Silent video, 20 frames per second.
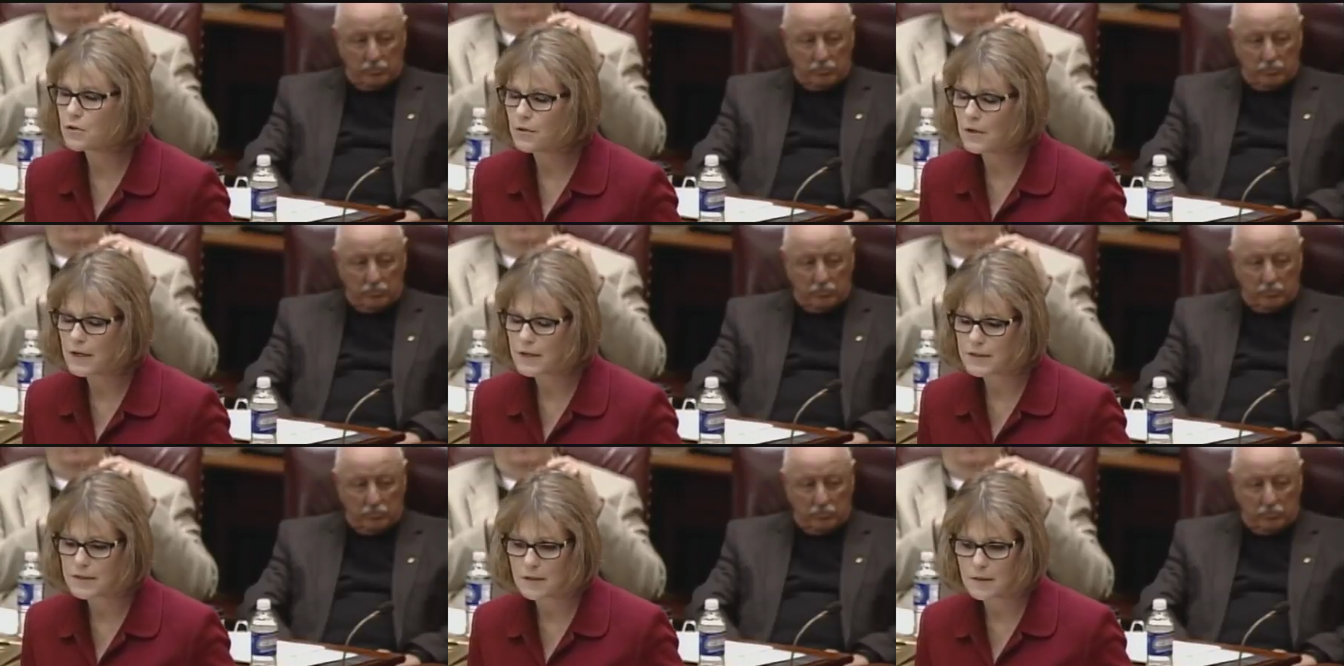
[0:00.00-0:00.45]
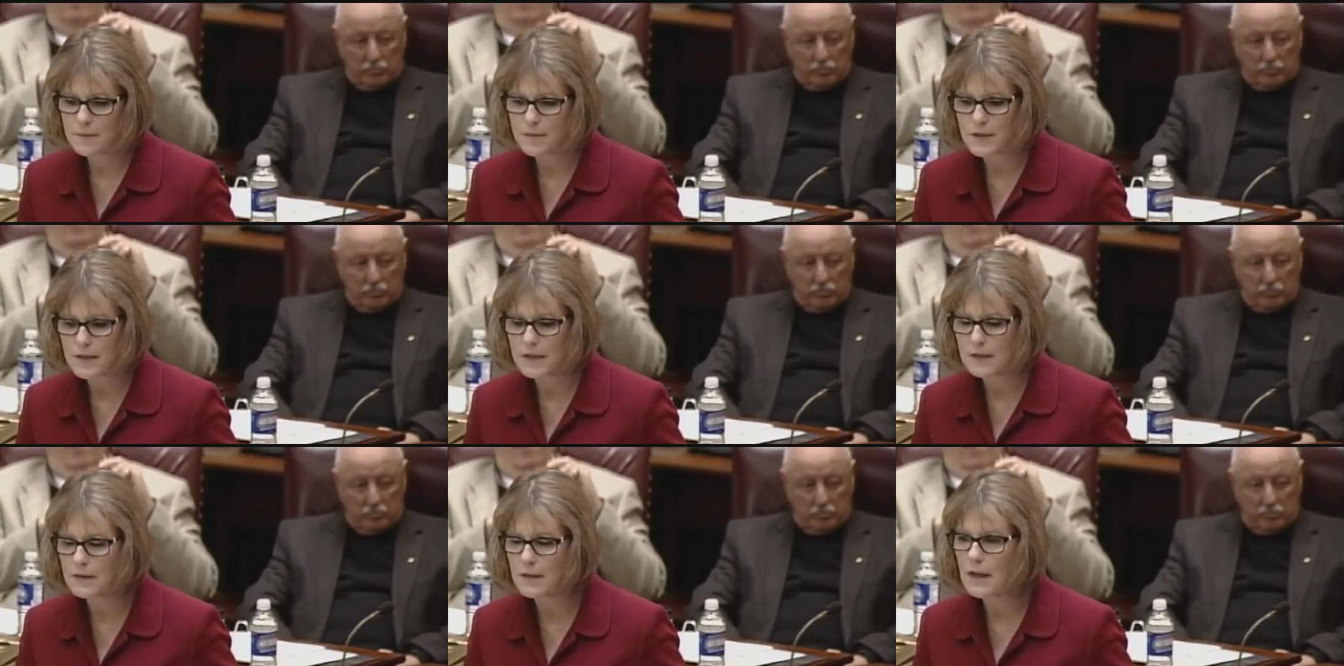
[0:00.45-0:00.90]

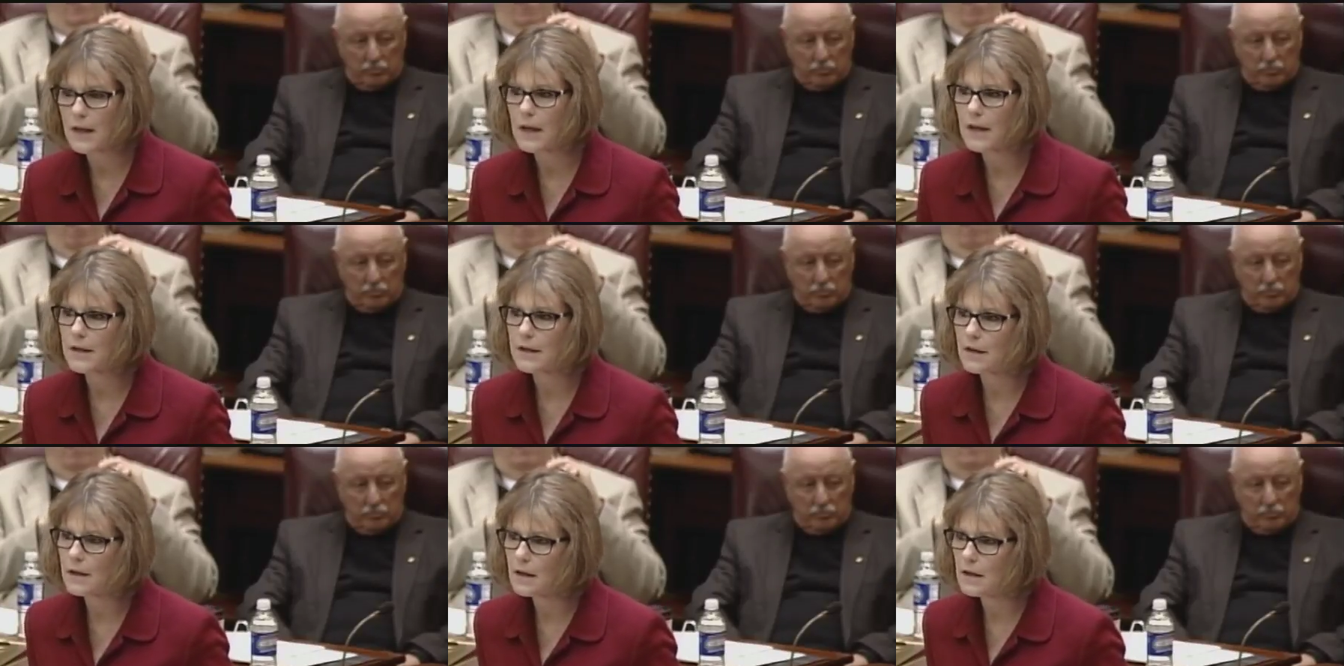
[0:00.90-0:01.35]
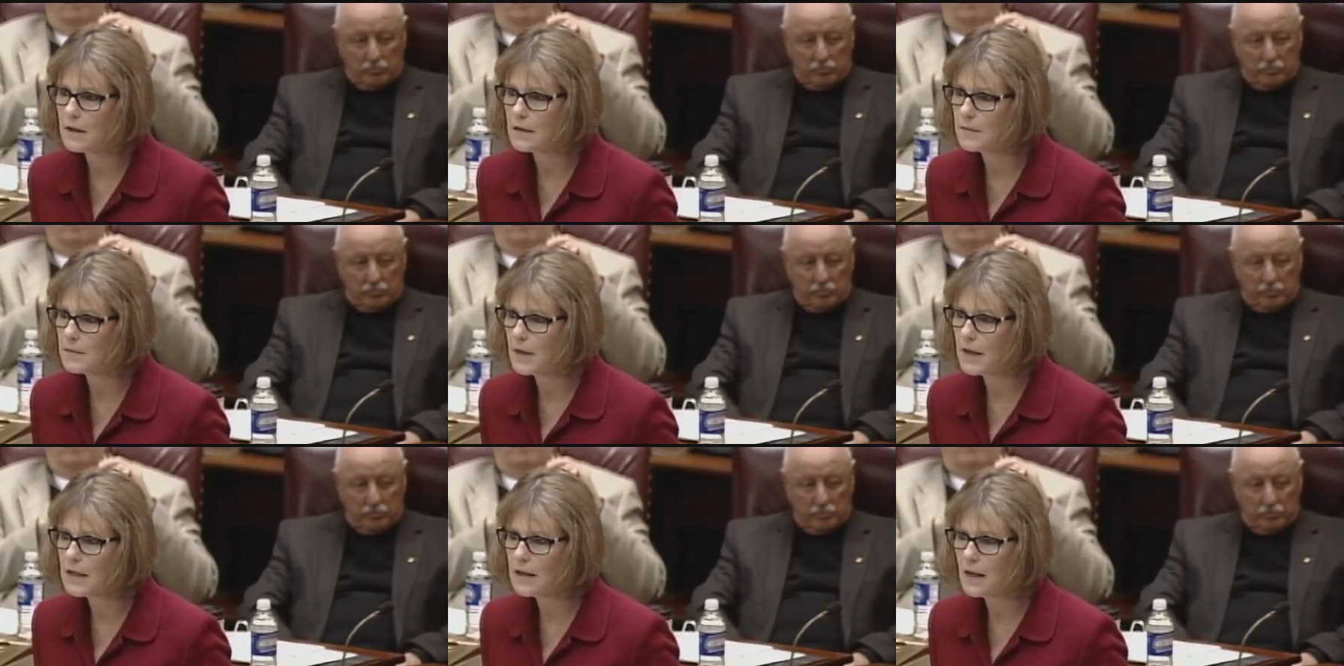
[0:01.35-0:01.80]
Speaker 1: Something that uh,
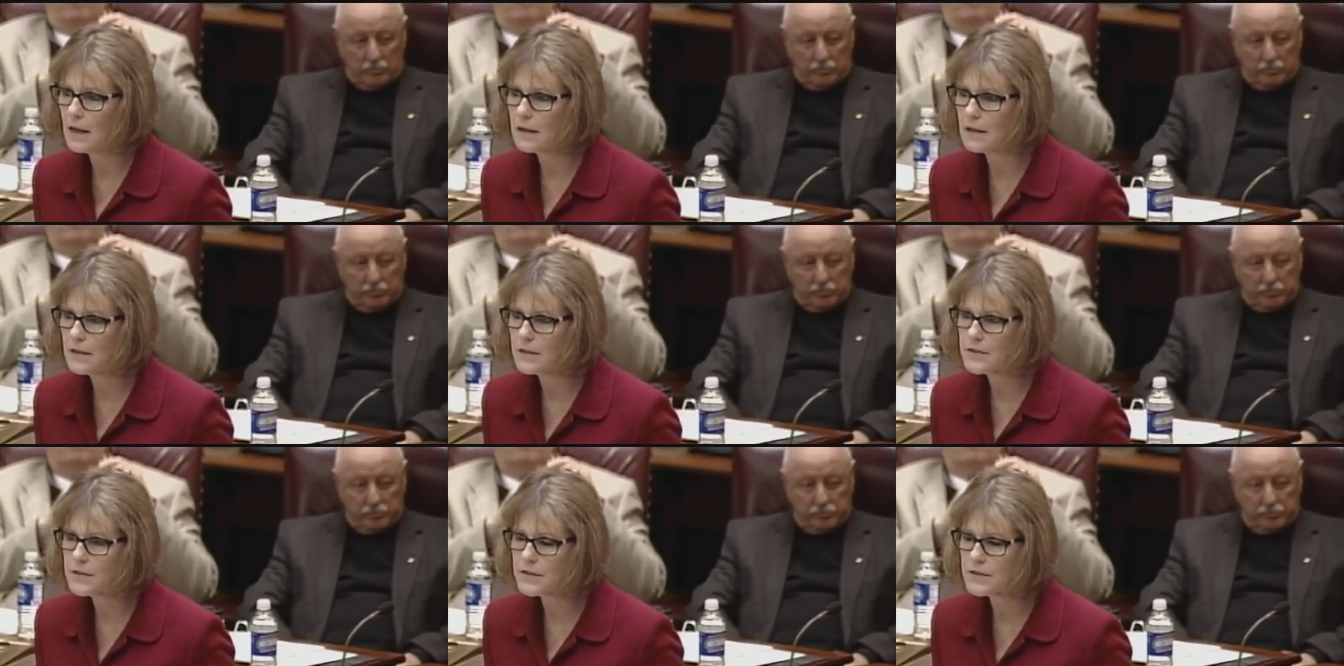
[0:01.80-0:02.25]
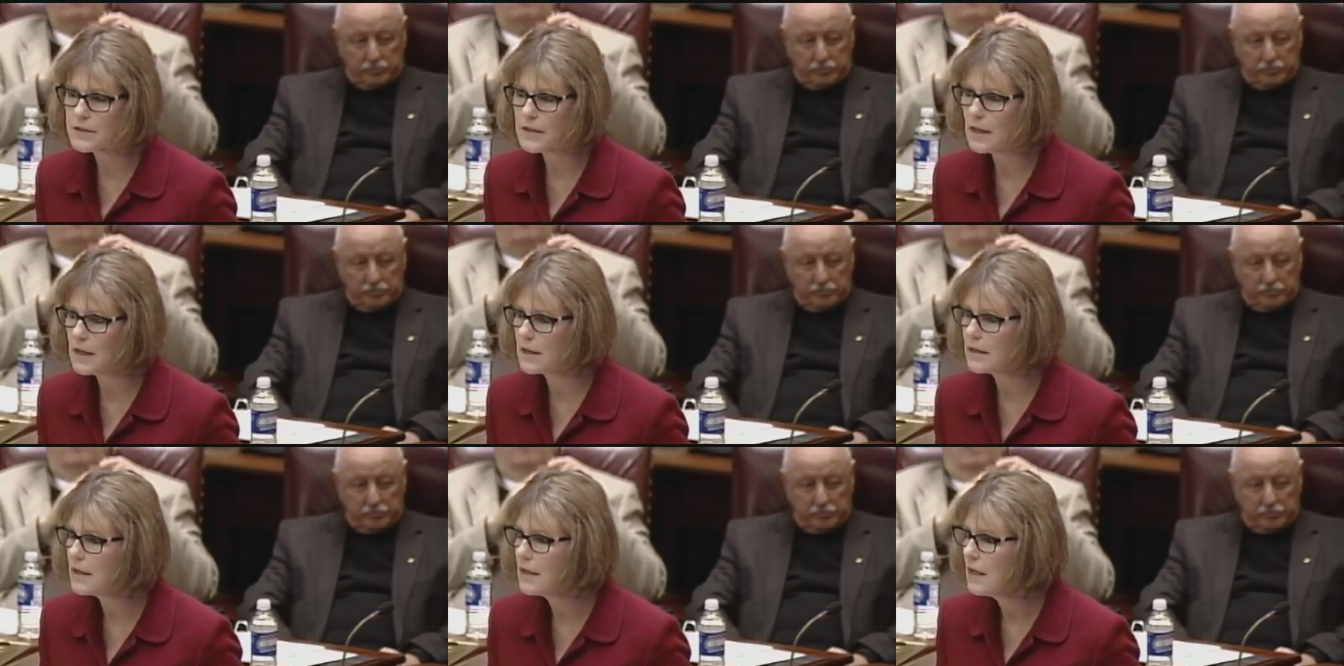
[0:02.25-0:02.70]
my colleague just
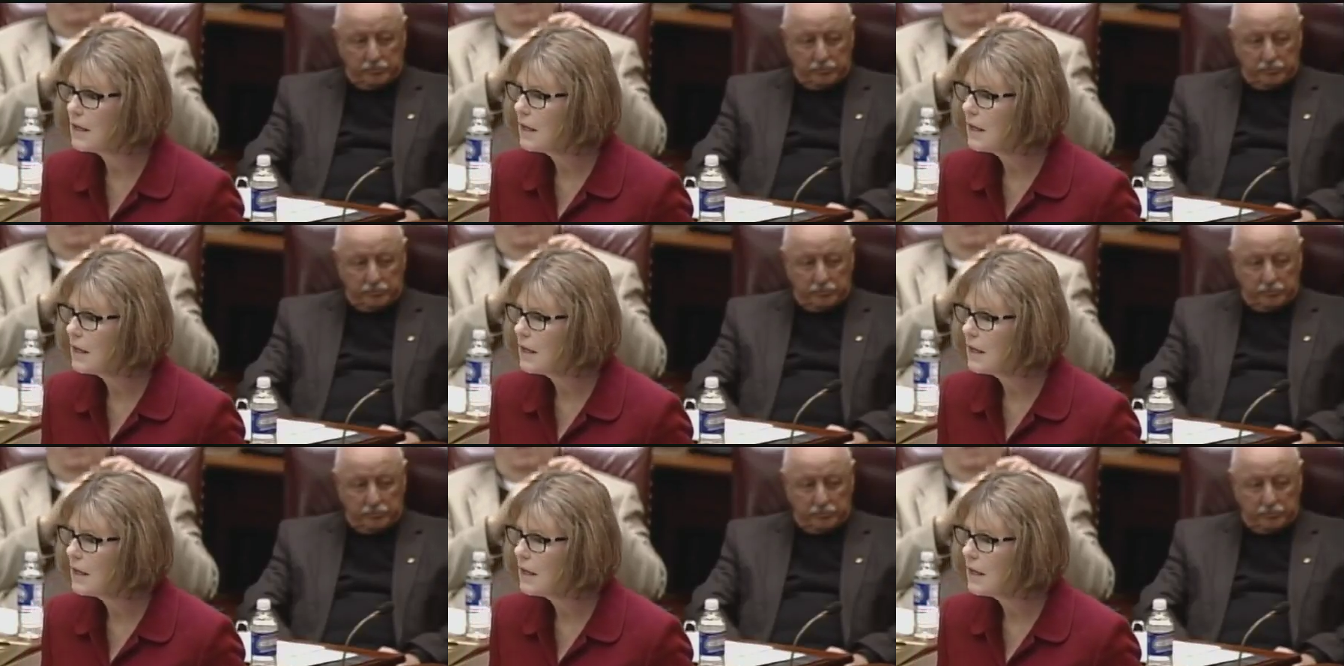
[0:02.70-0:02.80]
said,